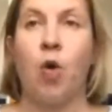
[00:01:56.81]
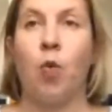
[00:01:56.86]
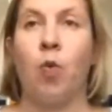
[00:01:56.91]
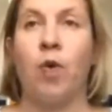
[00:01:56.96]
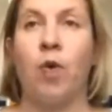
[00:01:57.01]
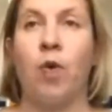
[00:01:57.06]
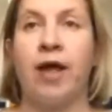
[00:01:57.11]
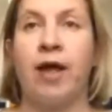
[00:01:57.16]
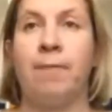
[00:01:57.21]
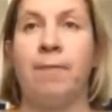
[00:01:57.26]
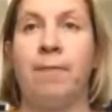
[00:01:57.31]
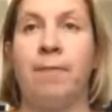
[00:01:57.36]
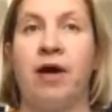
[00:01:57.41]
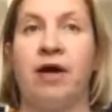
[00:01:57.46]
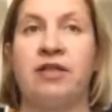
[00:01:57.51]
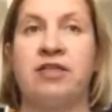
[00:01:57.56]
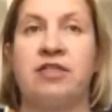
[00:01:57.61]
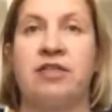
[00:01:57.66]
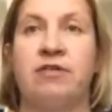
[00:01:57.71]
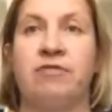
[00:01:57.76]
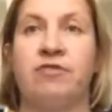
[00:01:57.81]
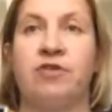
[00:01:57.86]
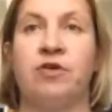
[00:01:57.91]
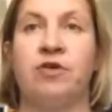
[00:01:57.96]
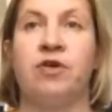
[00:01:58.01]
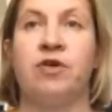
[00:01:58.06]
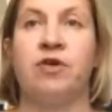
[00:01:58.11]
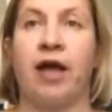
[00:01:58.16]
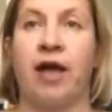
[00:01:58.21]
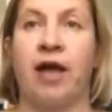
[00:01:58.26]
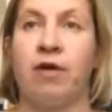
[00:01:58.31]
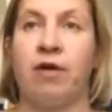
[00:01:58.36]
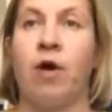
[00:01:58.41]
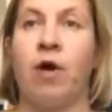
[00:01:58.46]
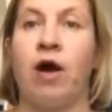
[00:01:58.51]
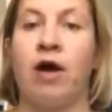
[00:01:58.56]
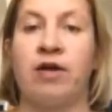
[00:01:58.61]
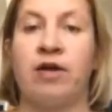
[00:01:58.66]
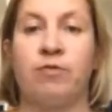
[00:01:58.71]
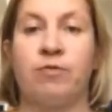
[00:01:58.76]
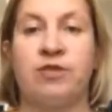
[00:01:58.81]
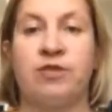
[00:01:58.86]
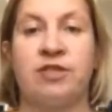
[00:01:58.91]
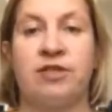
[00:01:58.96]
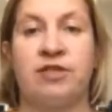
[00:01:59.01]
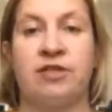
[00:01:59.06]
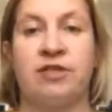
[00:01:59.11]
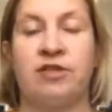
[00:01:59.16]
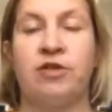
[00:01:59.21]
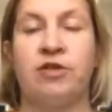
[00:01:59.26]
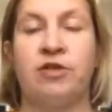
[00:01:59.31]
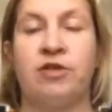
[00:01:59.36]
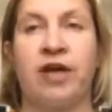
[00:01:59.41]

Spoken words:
We're part of UKRI,